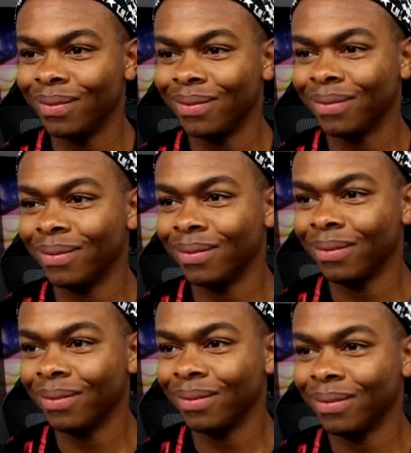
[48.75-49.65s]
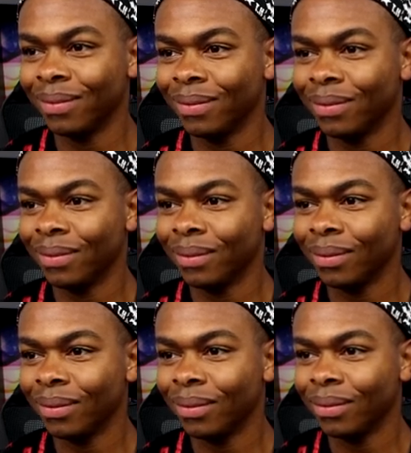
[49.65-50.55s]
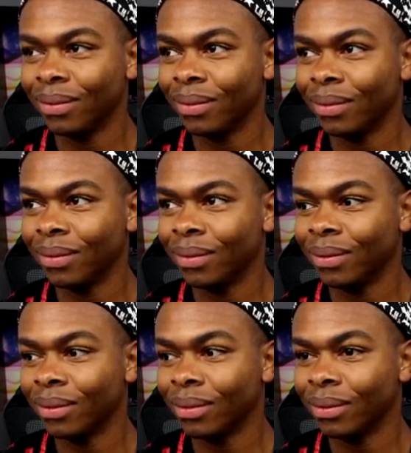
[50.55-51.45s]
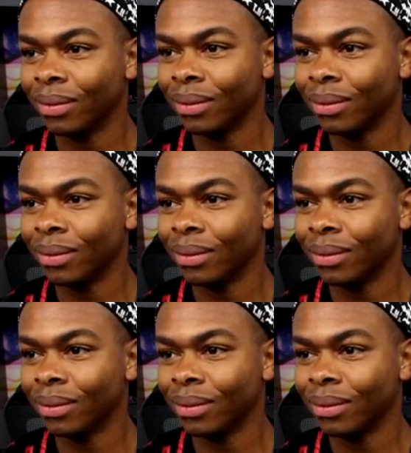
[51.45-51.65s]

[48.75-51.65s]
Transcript: [no speech]